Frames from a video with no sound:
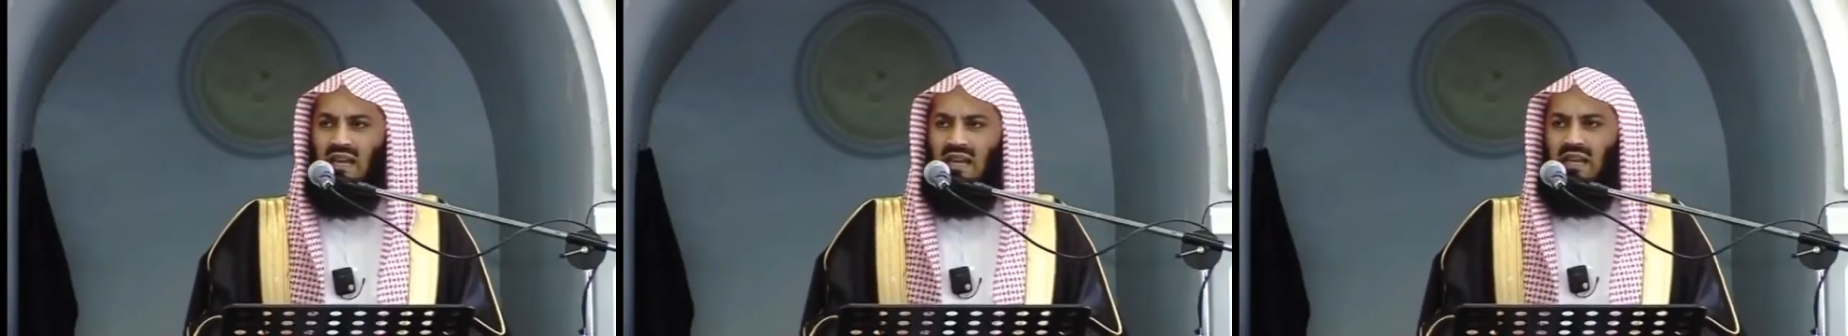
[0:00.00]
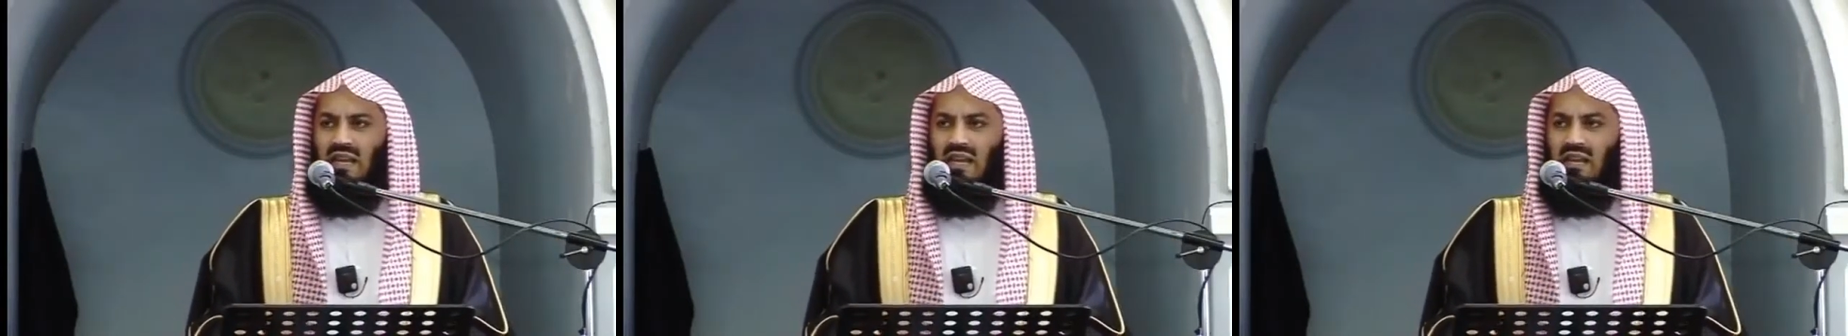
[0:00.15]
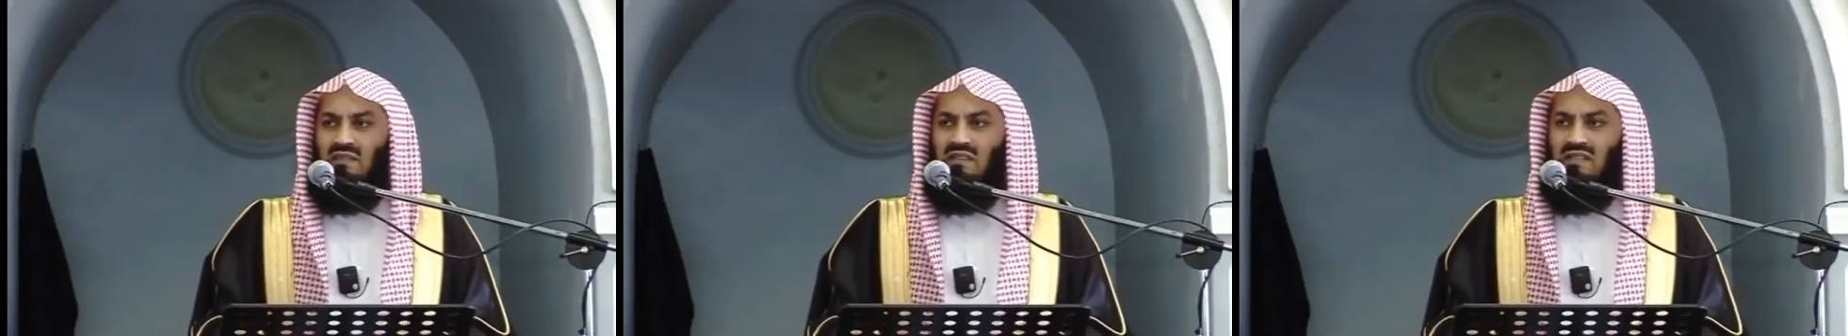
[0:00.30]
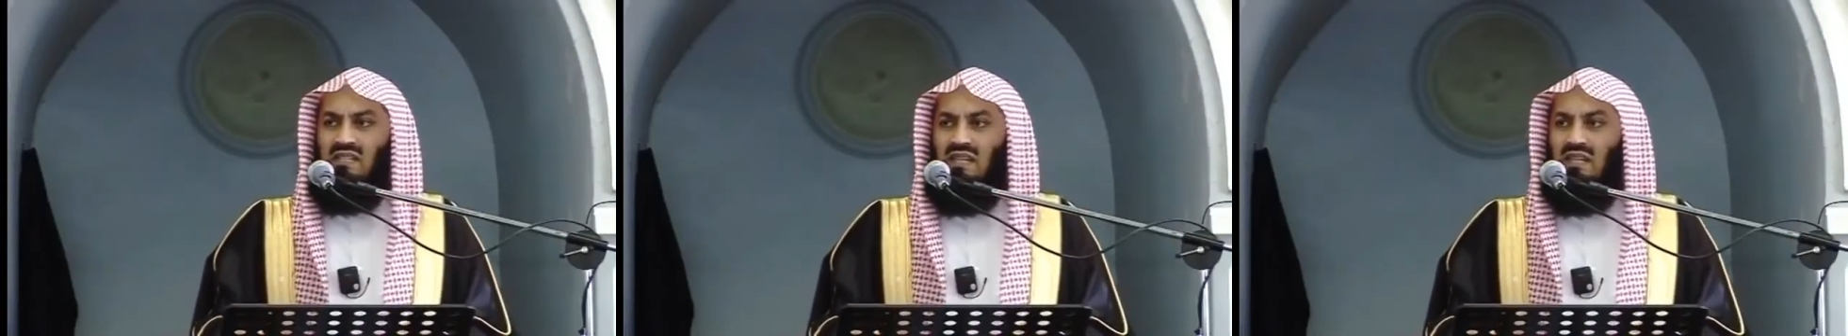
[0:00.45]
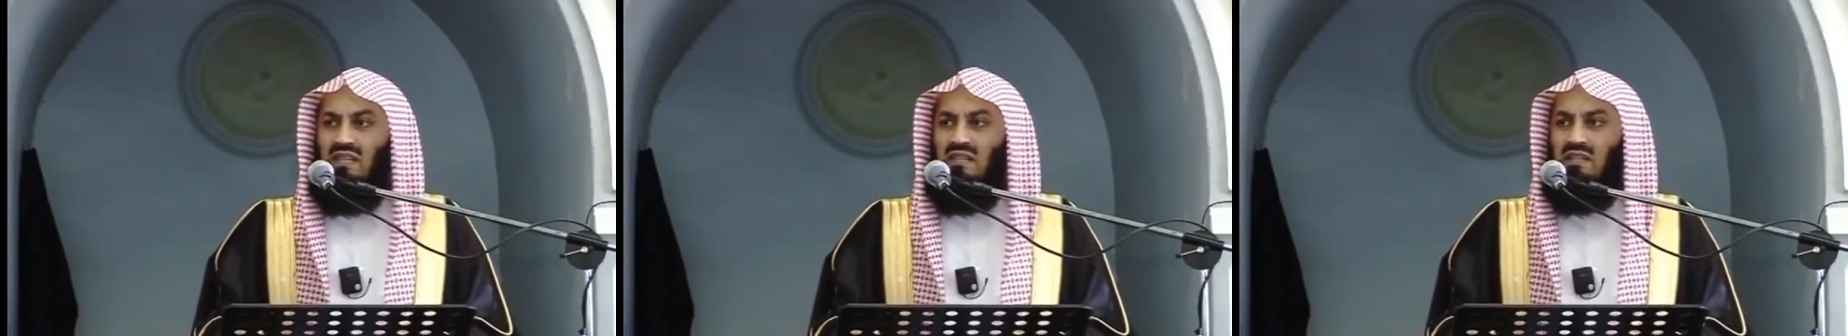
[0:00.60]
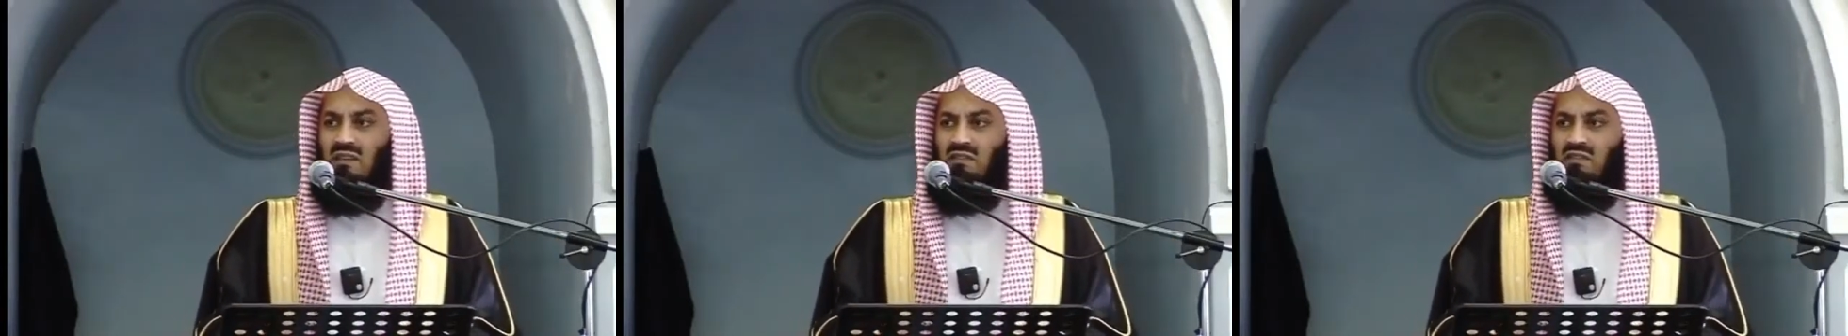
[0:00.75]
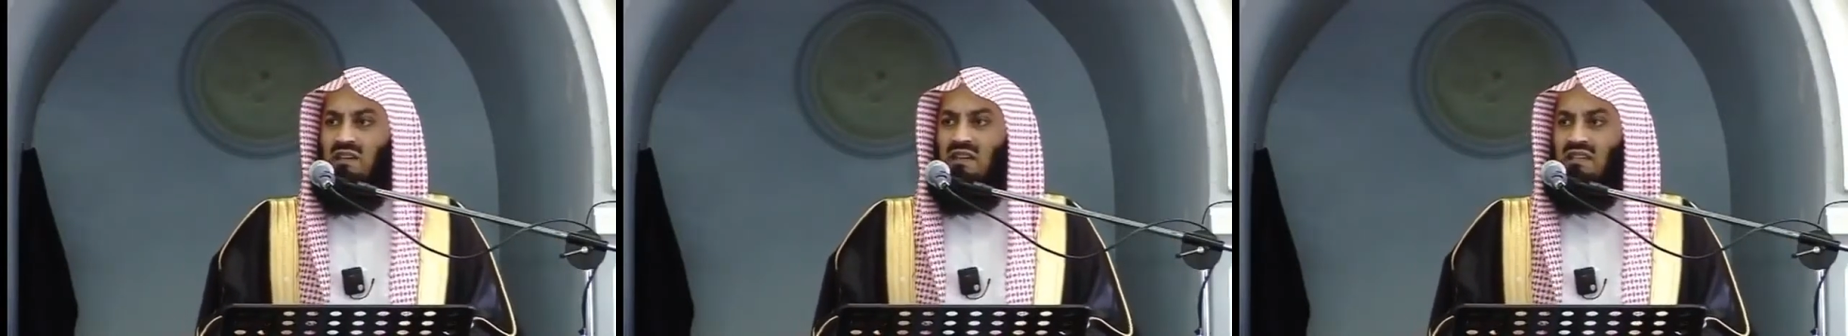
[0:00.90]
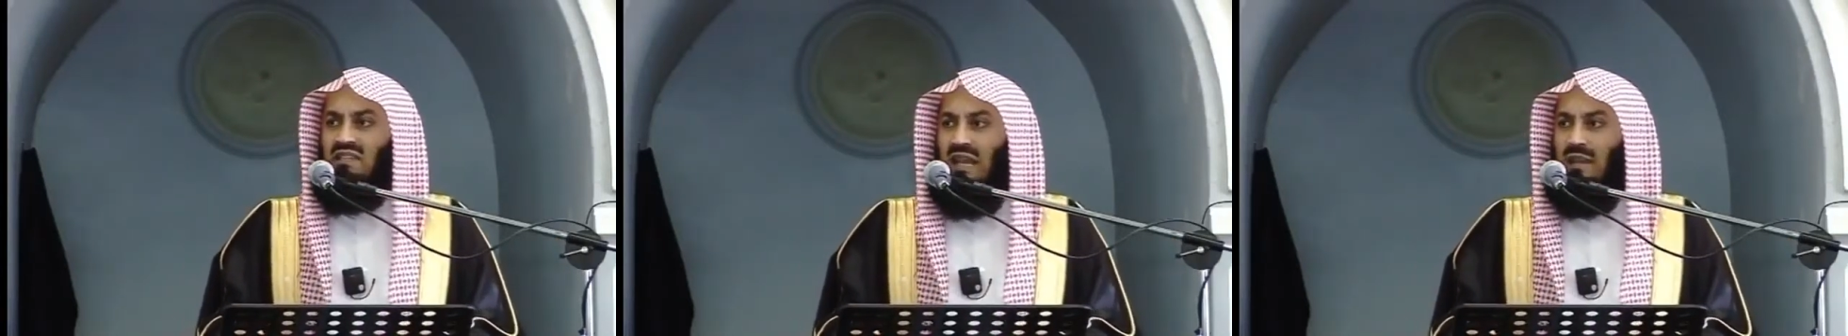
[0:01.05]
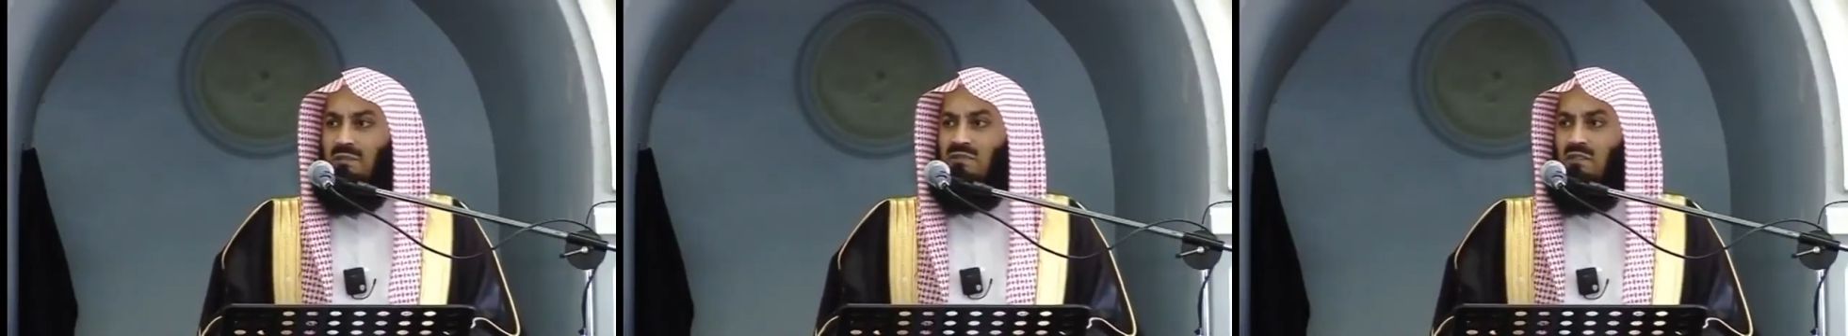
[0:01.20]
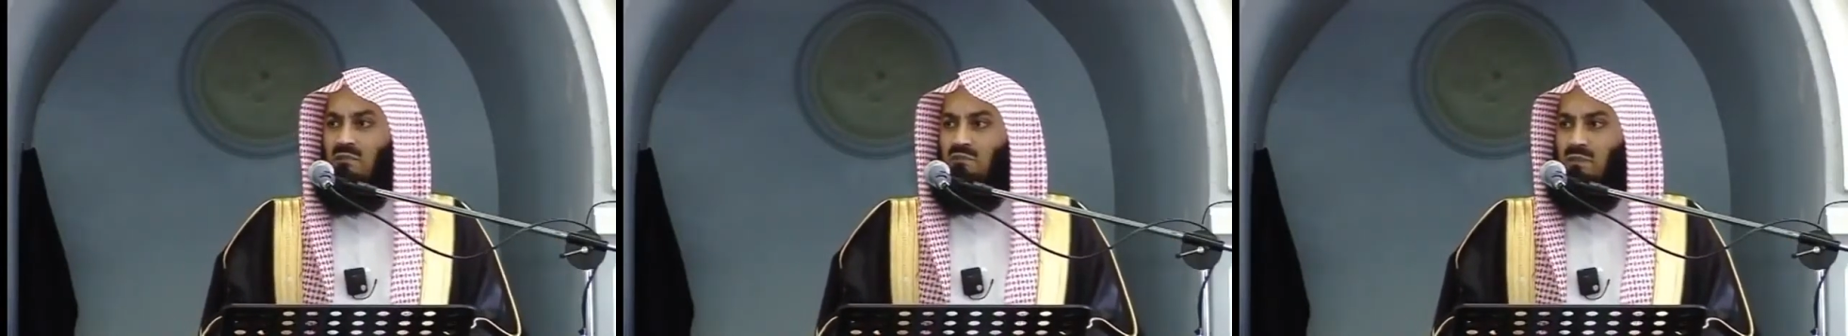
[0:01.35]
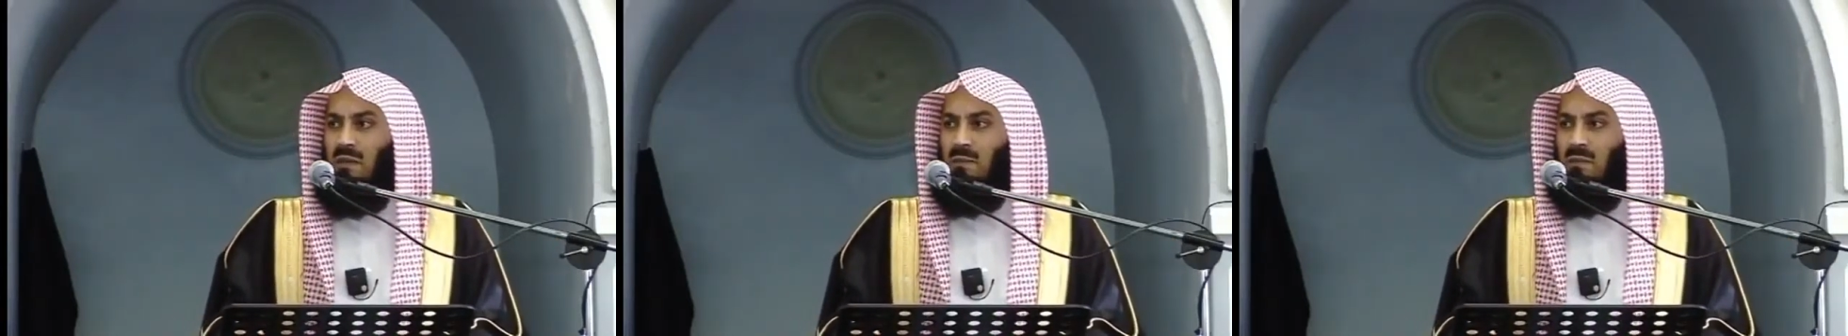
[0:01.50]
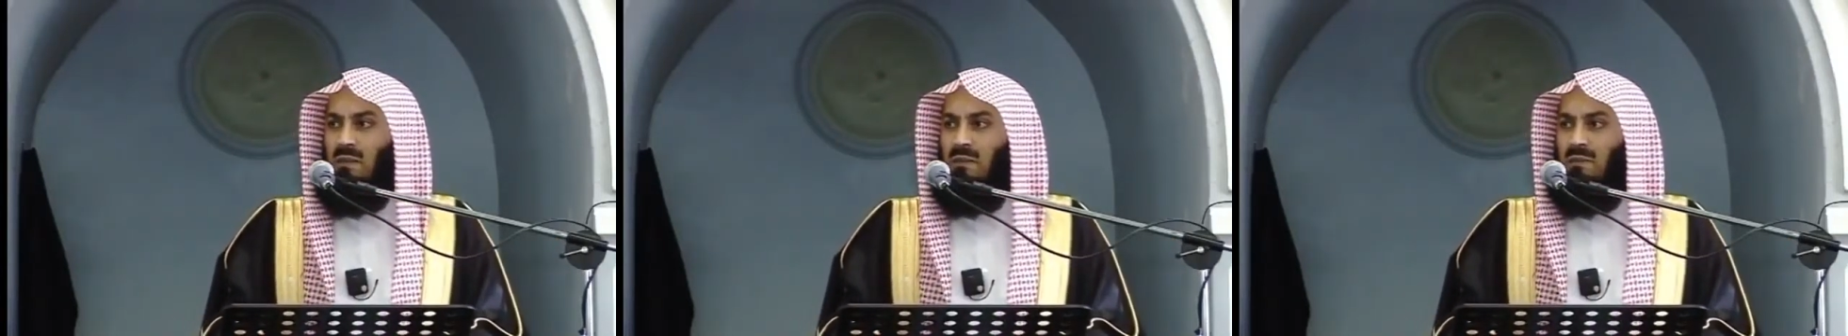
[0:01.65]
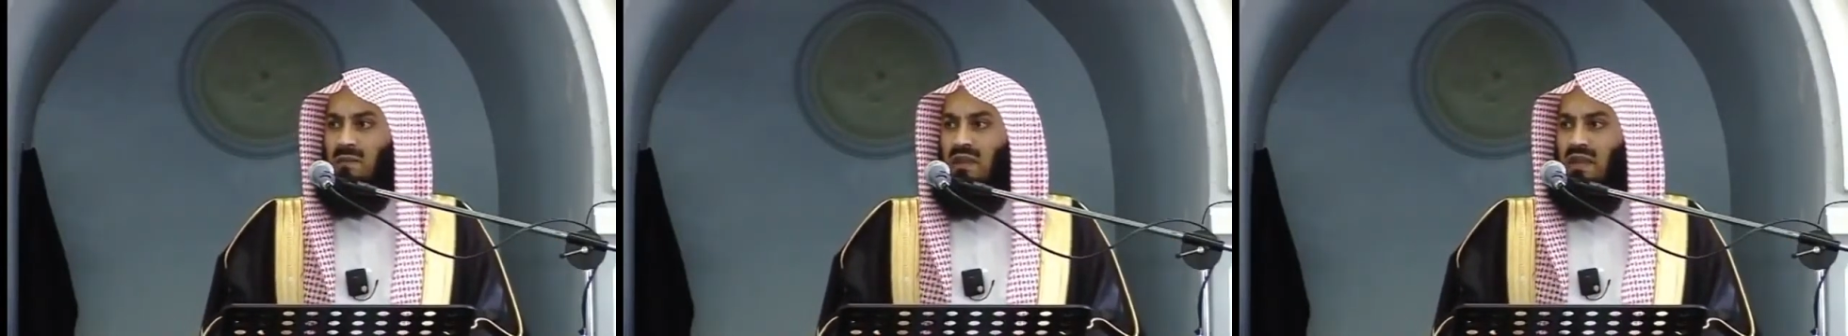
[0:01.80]
and I've seen different types of
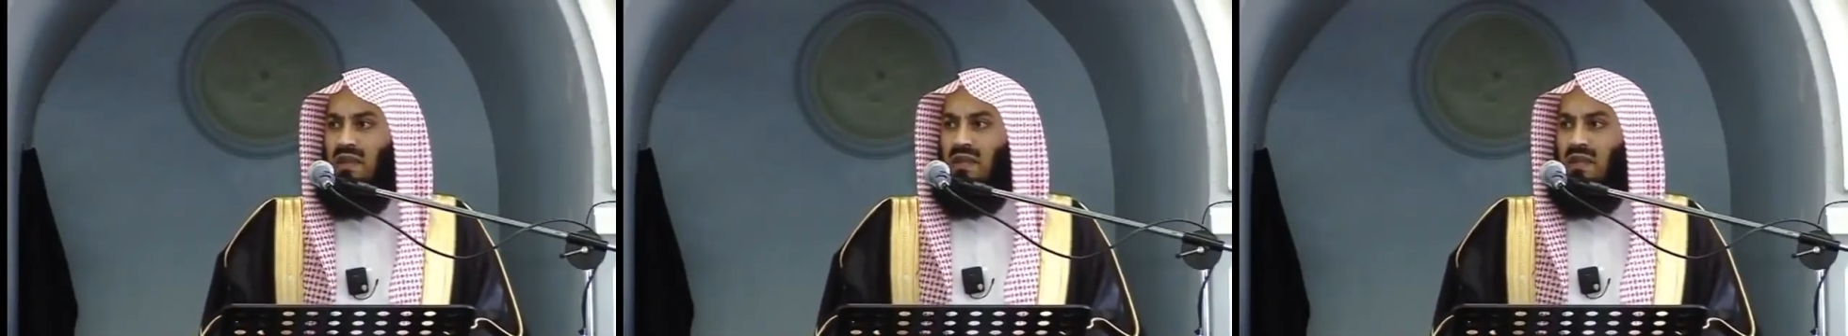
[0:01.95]
people.